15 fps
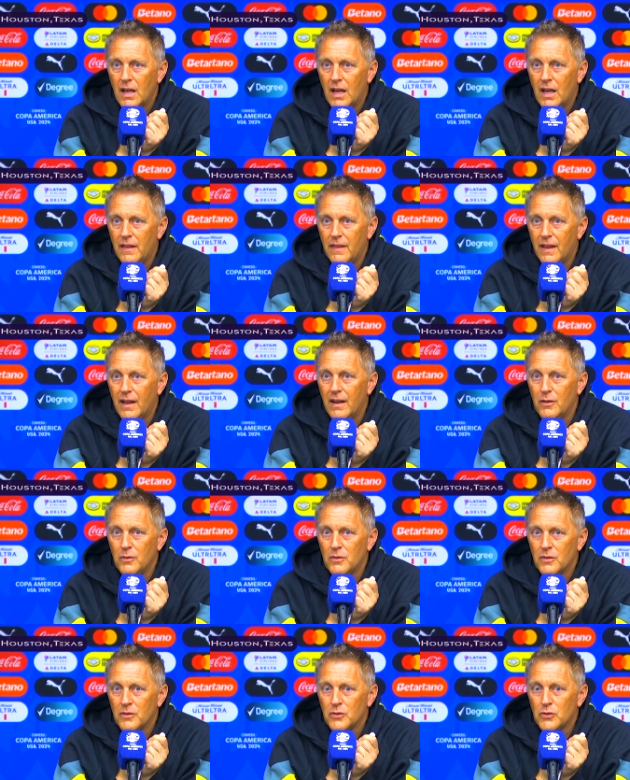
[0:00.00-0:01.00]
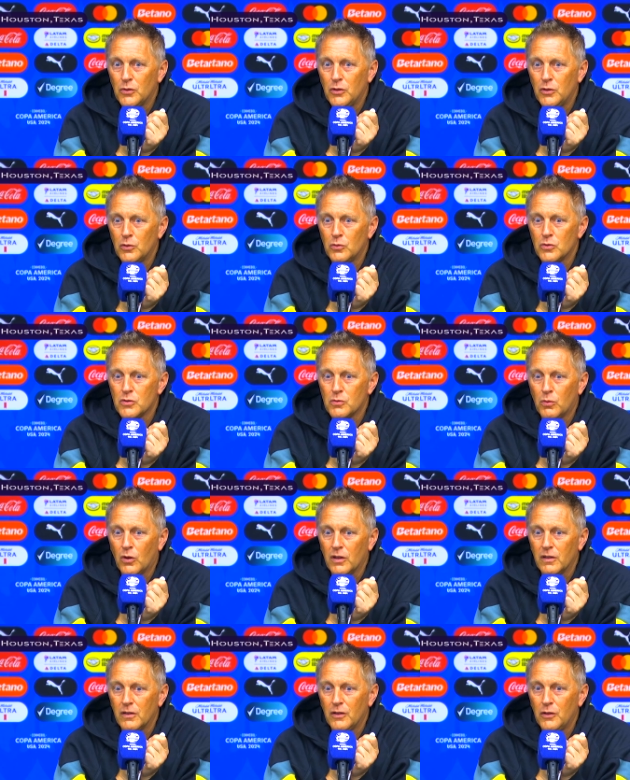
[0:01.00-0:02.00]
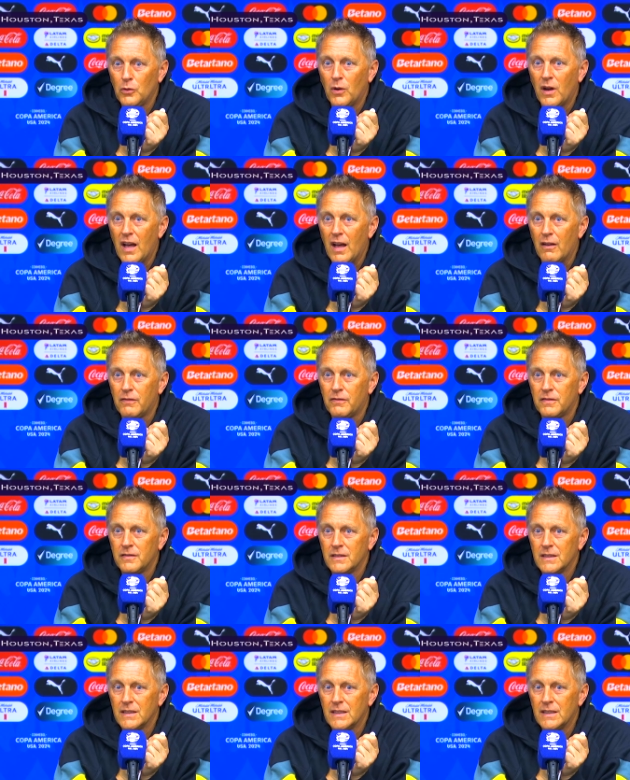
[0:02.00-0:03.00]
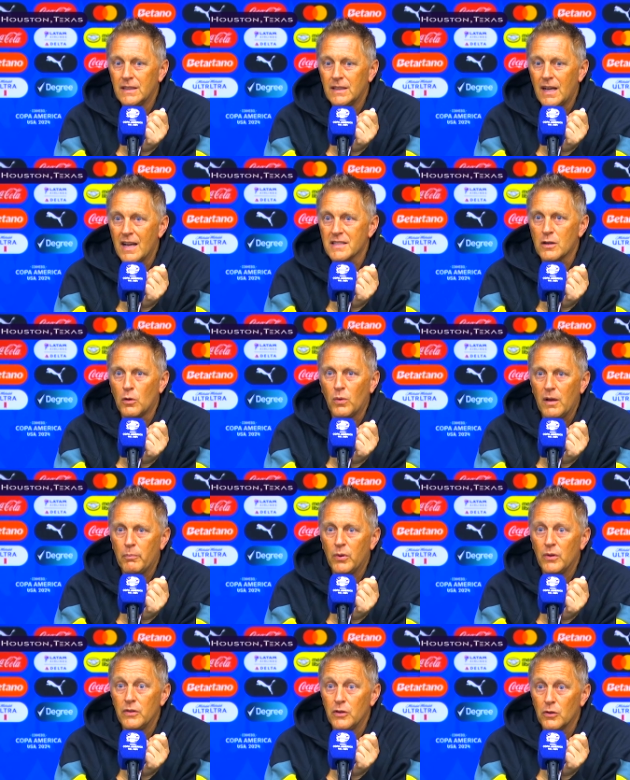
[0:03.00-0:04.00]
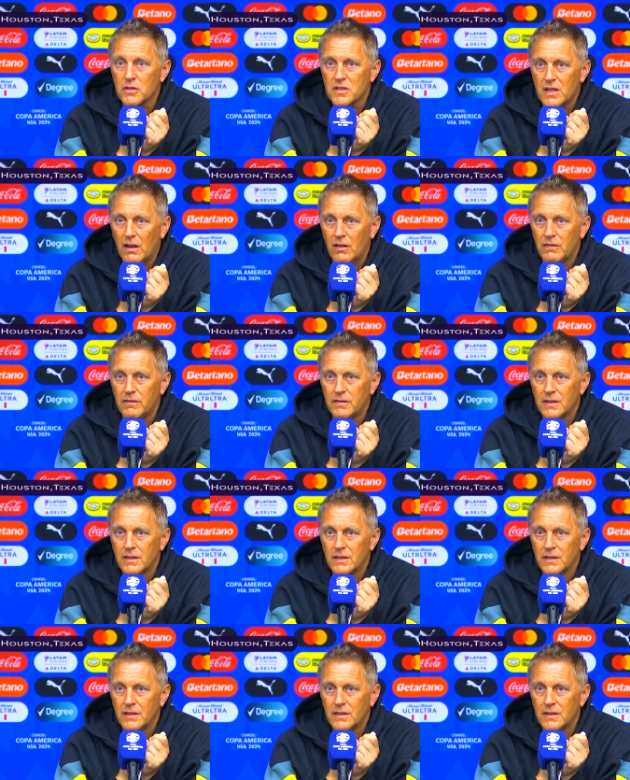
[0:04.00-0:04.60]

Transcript: and then to use what you have uh, as a weapon yourself.